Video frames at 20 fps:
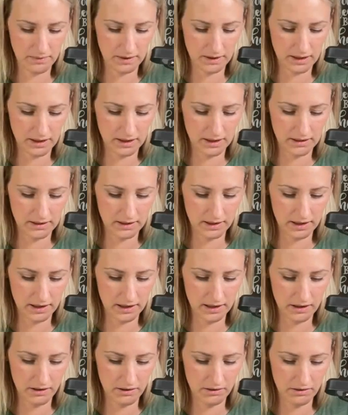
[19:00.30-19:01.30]
and
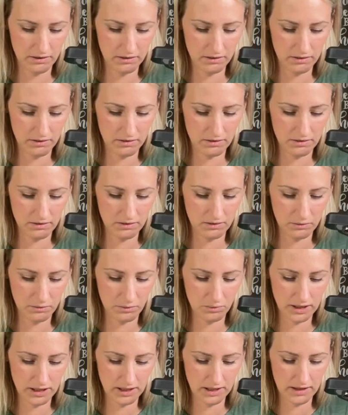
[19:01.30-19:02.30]

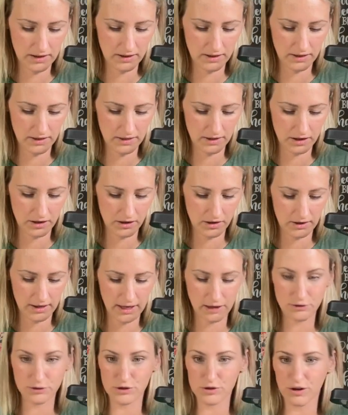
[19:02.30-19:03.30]
down with a thicker
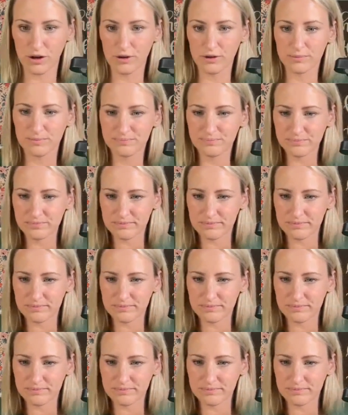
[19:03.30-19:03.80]
downstroke.